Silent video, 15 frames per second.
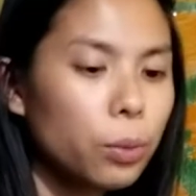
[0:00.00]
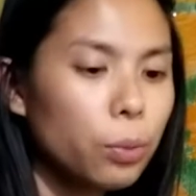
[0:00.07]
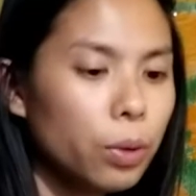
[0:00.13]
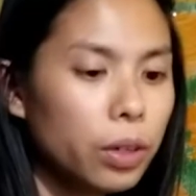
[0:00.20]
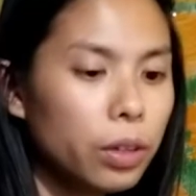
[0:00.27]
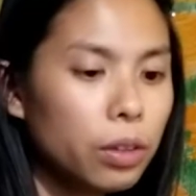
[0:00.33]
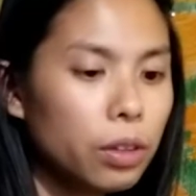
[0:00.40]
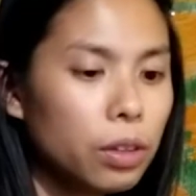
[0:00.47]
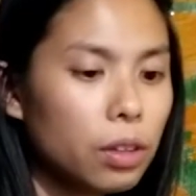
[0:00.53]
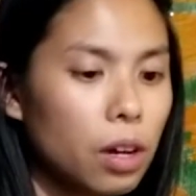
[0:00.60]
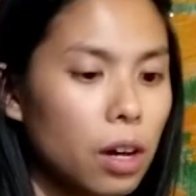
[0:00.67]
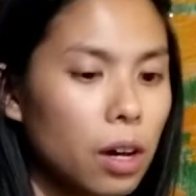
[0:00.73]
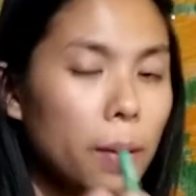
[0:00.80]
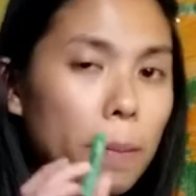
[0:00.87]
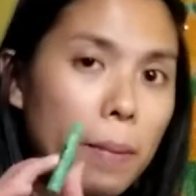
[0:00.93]
with
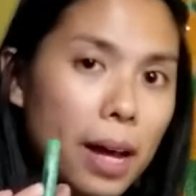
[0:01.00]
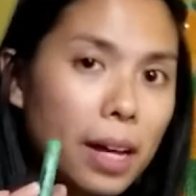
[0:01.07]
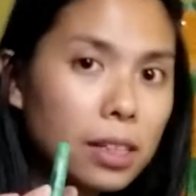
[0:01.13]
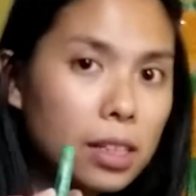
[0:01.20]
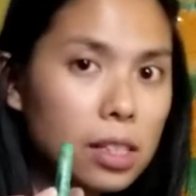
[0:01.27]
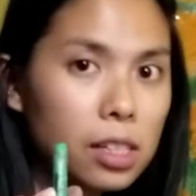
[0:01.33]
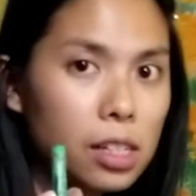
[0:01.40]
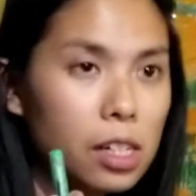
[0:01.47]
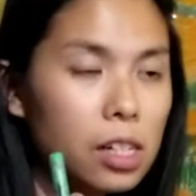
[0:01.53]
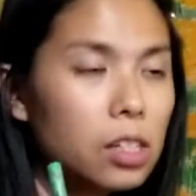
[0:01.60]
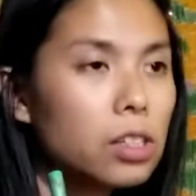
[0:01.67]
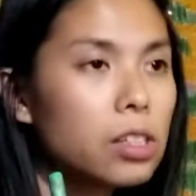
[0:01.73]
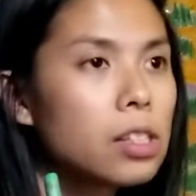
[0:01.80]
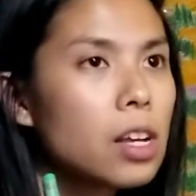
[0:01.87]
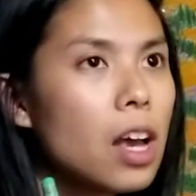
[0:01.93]

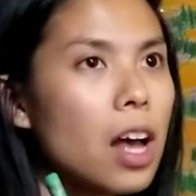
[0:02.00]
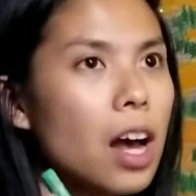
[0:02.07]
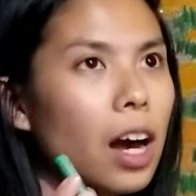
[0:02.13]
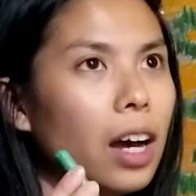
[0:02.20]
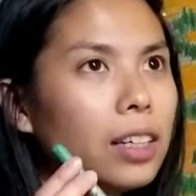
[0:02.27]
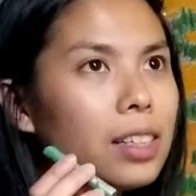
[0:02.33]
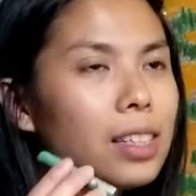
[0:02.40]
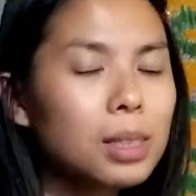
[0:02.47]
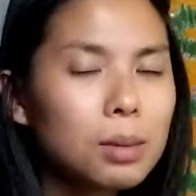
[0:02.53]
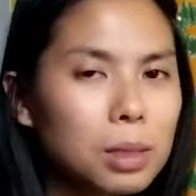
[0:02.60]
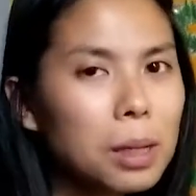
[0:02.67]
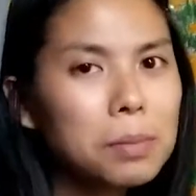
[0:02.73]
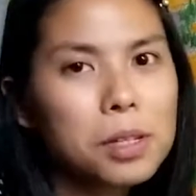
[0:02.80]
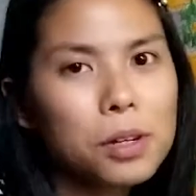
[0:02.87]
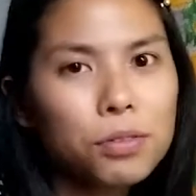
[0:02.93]
pastels.
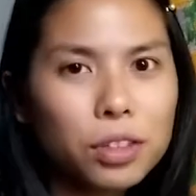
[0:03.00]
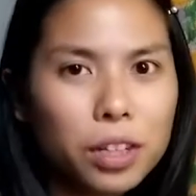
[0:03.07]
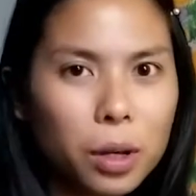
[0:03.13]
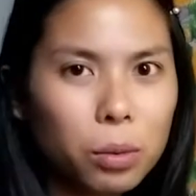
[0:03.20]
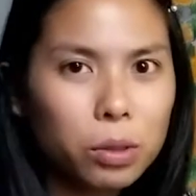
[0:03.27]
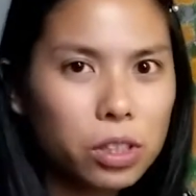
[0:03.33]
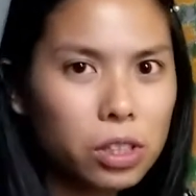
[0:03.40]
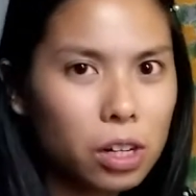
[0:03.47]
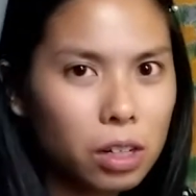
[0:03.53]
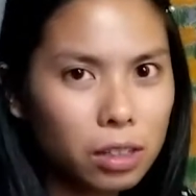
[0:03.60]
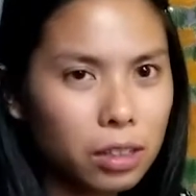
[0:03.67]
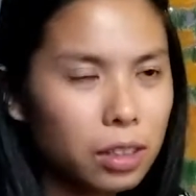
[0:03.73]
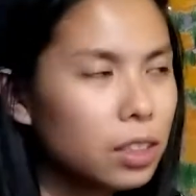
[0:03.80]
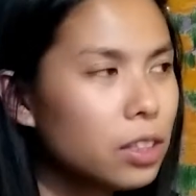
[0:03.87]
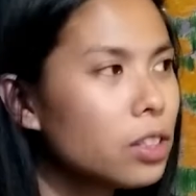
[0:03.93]
Sometimes I forget which
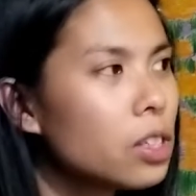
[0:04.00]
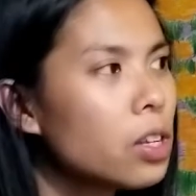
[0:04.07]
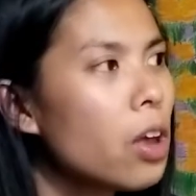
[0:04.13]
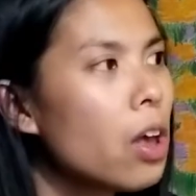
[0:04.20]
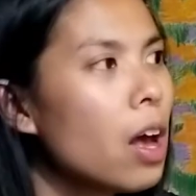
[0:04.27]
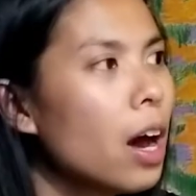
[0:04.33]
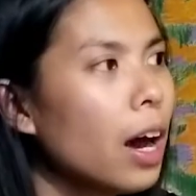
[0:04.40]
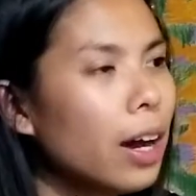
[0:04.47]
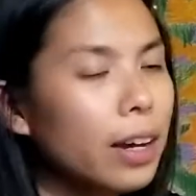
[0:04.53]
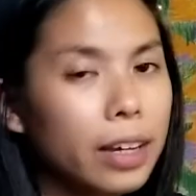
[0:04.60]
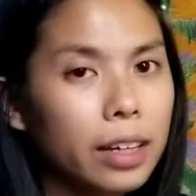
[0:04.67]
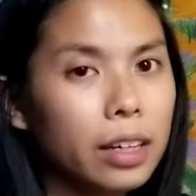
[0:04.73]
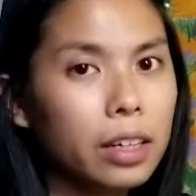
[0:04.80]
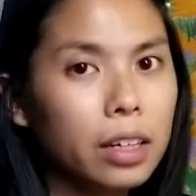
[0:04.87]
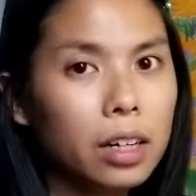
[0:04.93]
colors
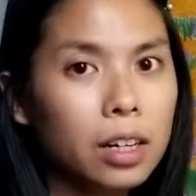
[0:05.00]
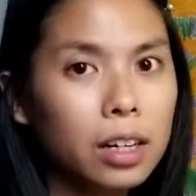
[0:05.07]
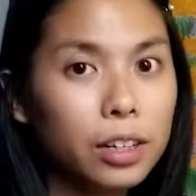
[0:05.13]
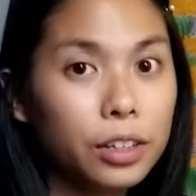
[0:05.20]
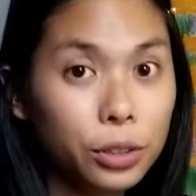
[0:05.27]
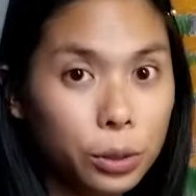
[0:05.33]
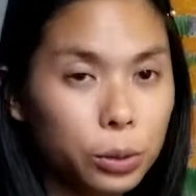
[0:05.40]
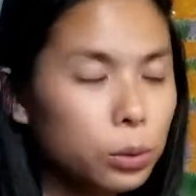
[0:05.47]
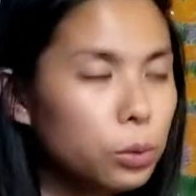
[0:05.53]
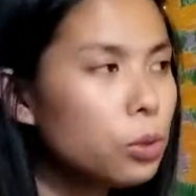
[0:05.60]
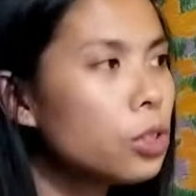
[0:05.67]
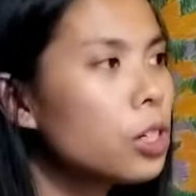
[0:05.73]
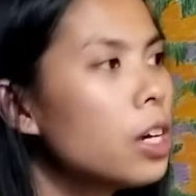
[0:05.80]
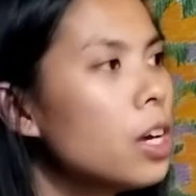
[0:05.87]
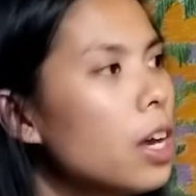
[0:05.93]
I
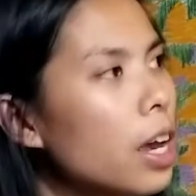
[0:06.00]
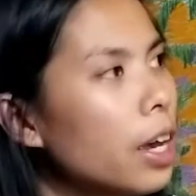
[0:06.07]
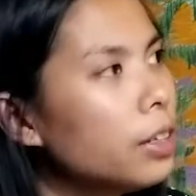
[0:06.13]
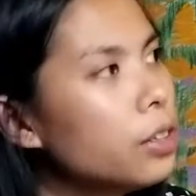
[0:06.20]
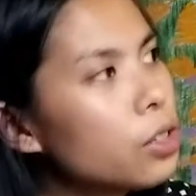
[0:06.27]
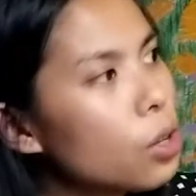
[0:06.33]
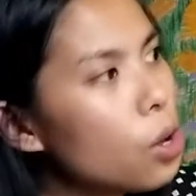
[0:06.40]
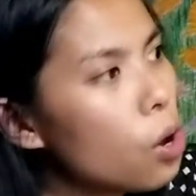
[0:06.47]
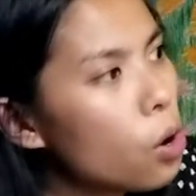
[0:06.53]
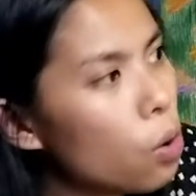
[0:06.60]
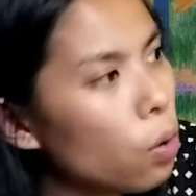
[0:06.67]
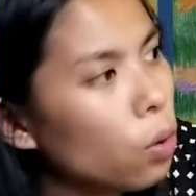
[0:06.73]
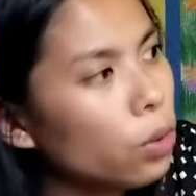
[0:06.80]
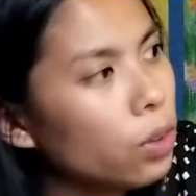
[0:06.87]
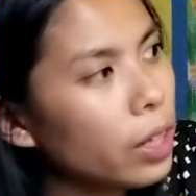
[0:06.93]
used, and
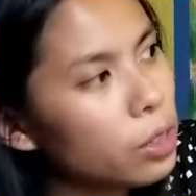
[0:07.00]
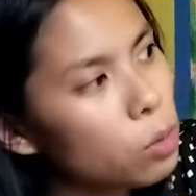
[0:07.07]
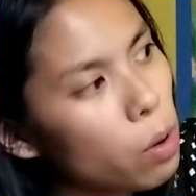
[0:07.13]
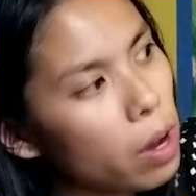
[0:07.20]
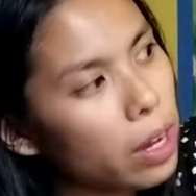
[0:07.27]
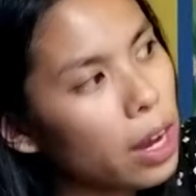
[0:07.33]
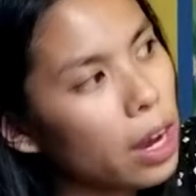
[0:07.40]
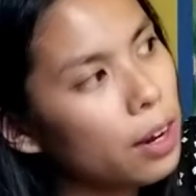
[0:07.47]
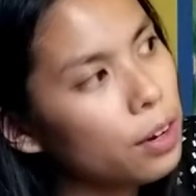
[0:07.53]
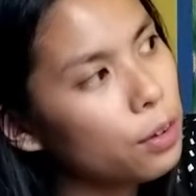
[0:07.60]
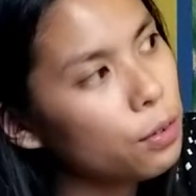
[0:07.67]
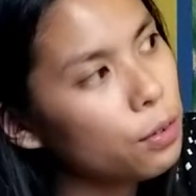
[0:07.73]
so that's why I kind